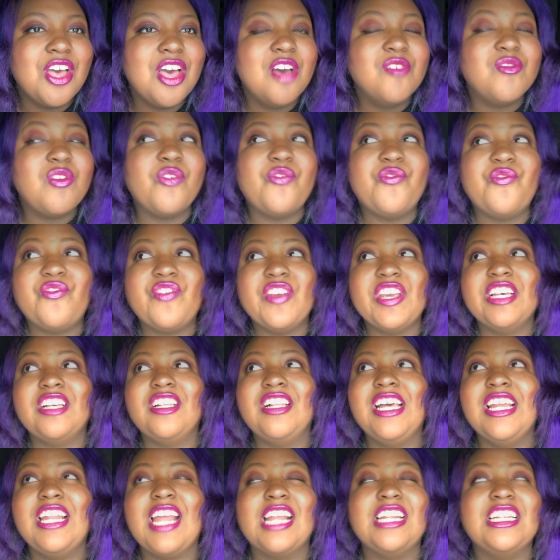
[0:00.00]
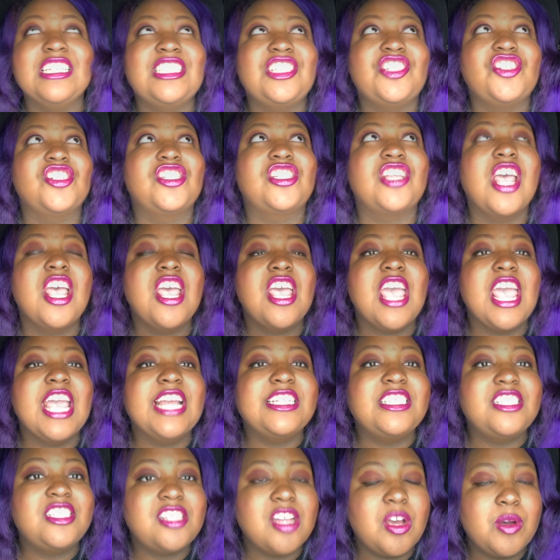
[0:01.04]
fulfill it, and
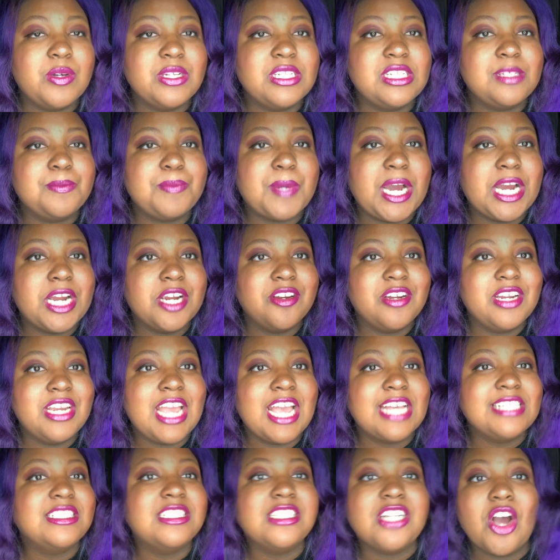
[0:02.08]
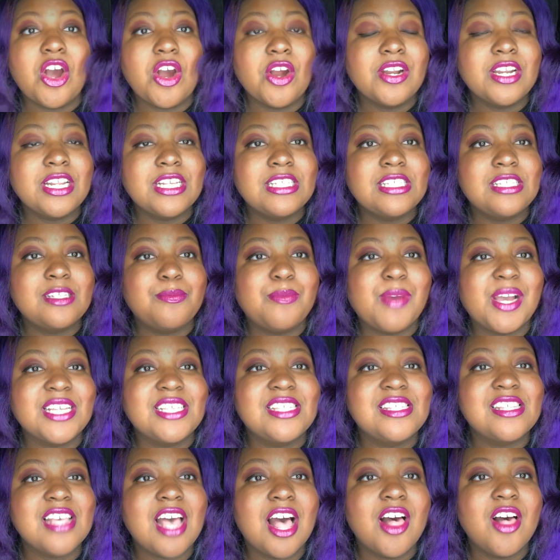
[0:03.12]
it's so inspiring as an artist
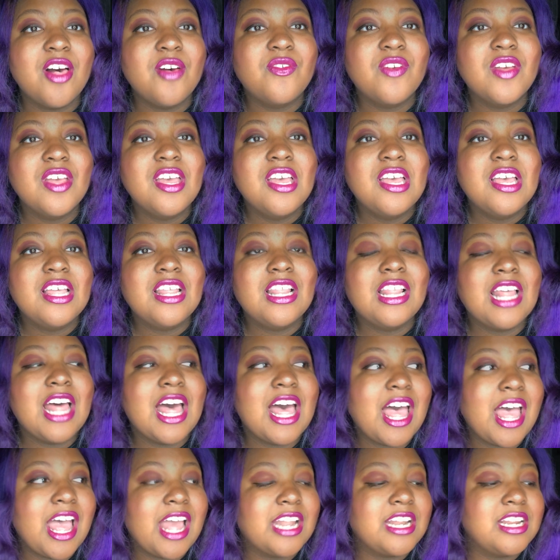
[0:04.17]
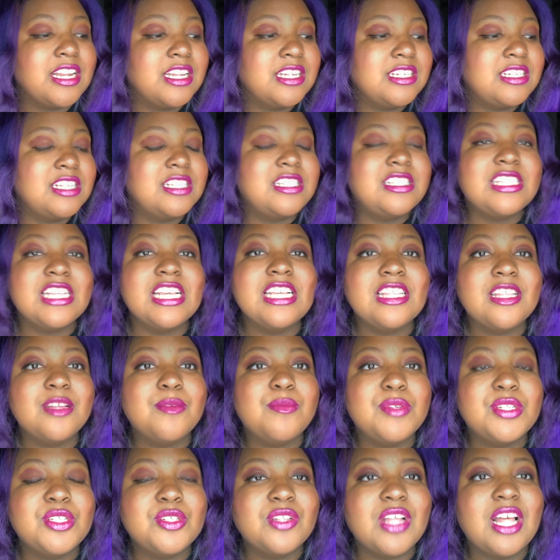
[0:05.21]
myself that to see
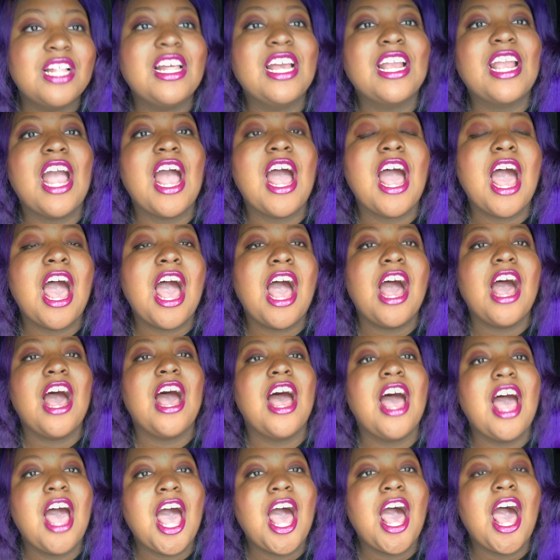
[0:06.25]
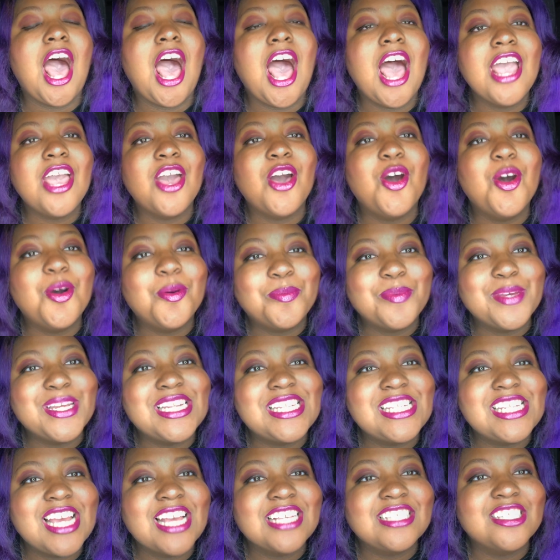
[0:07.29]
them do that. Like, I hope
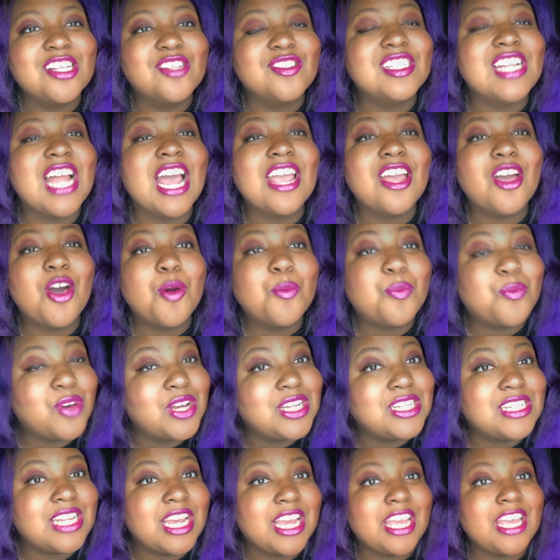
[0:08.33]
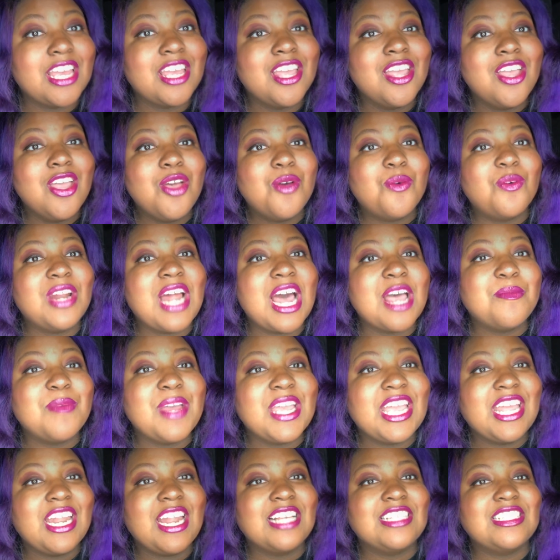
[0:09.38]
BTS does, and I hope one day when I
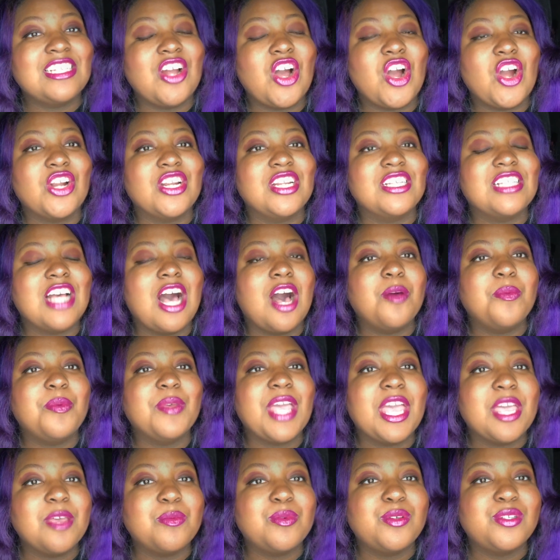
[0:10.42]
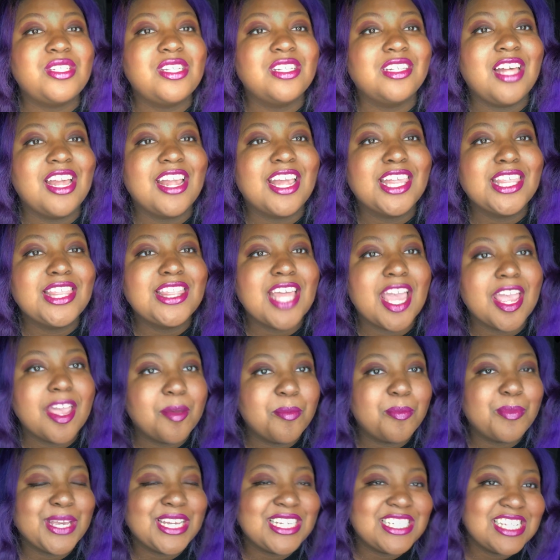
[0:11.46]
make it as an artist, I'll be able to like thank
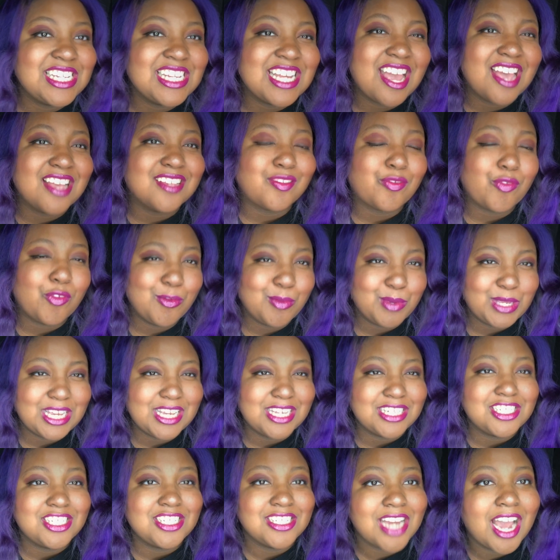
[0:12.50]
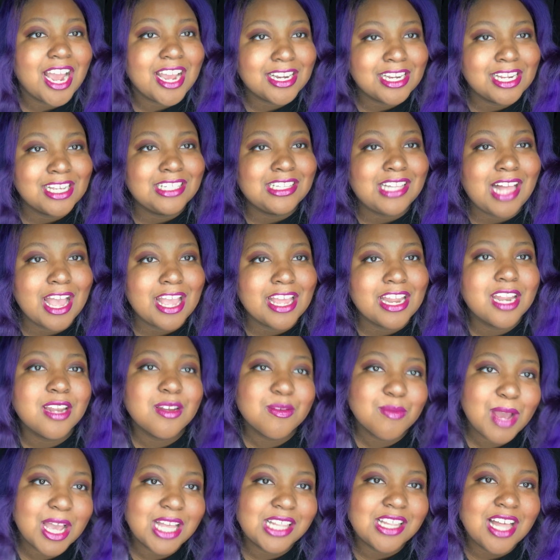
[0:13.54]
BTS for being a shining light in
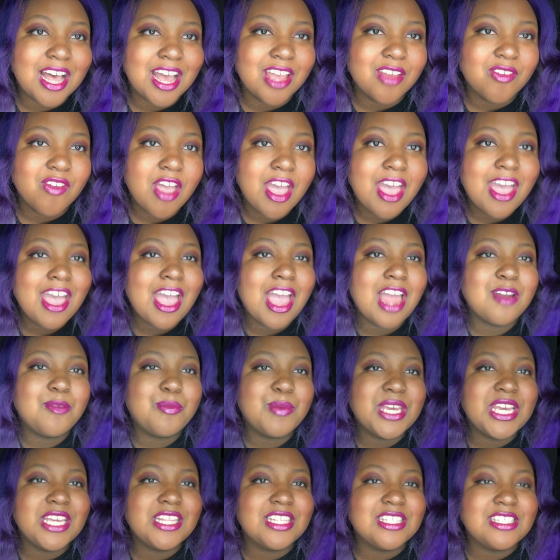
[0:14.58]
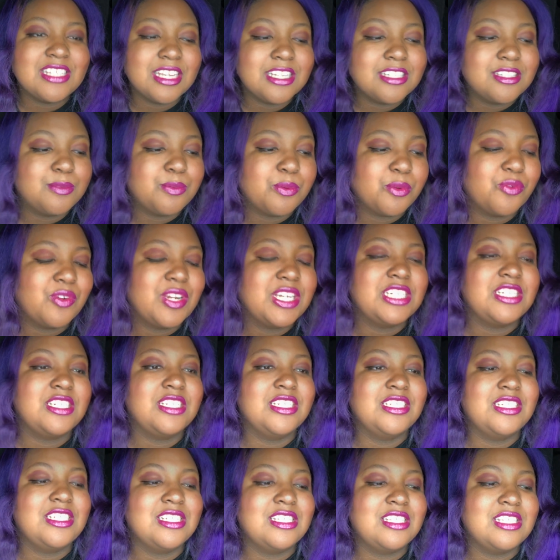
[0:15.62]
my life and being this
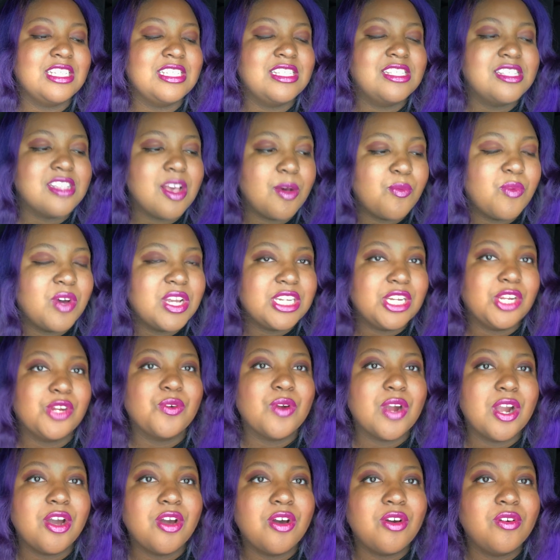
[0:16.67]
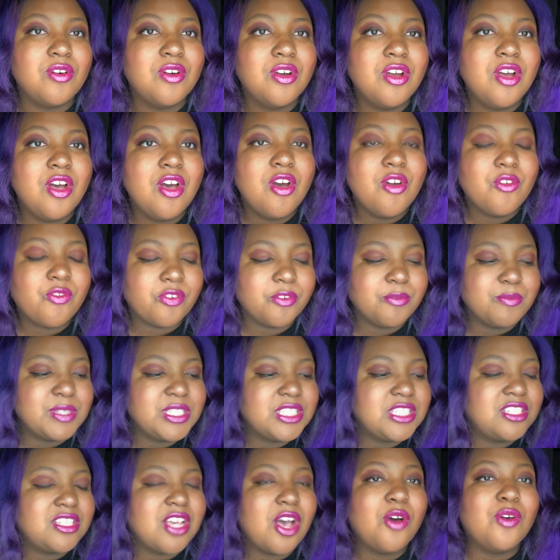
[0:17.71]
inspiration to see someone grow from
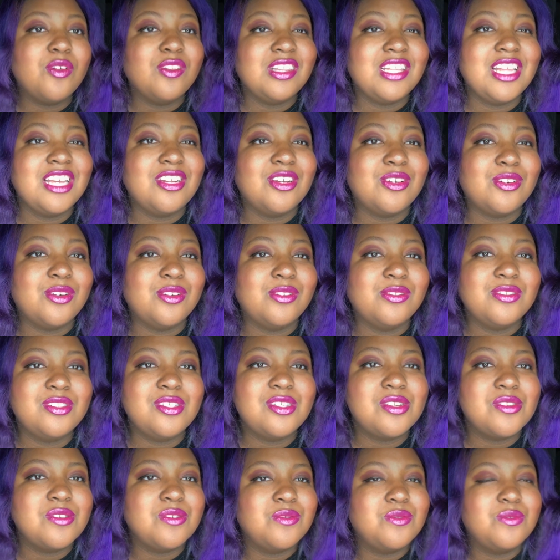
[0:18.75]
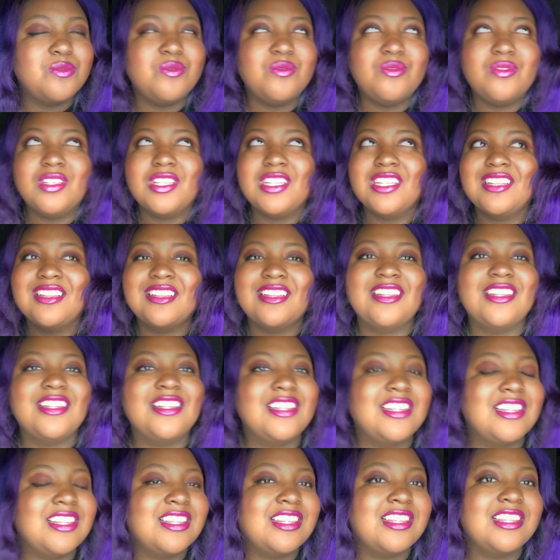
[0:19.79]
so little to
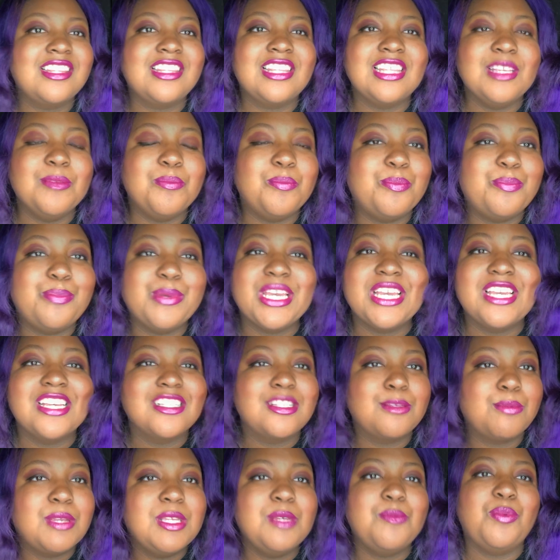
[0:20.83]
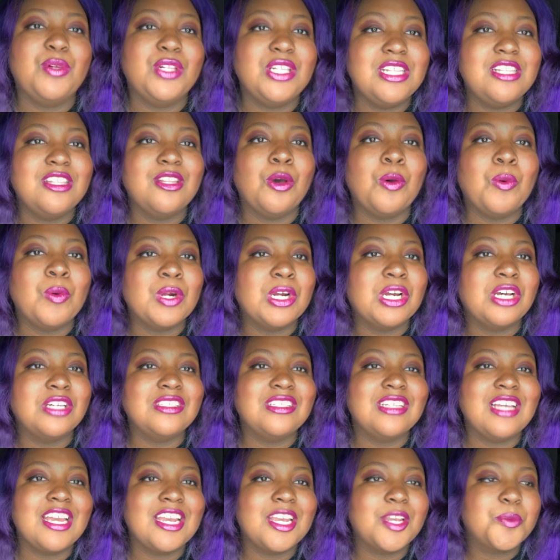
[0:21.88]
the biggest people in the world.
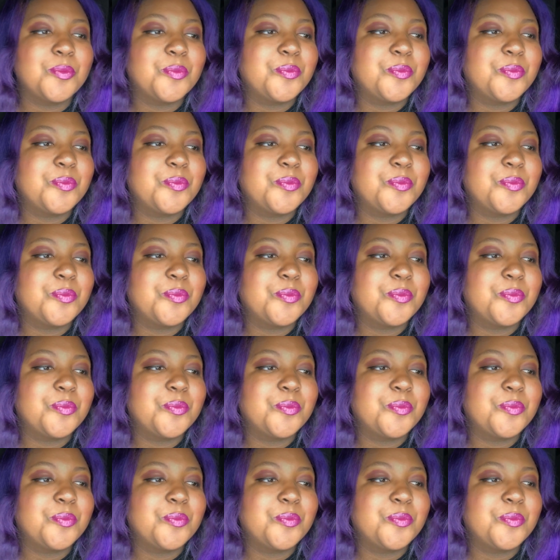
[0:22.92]
Like,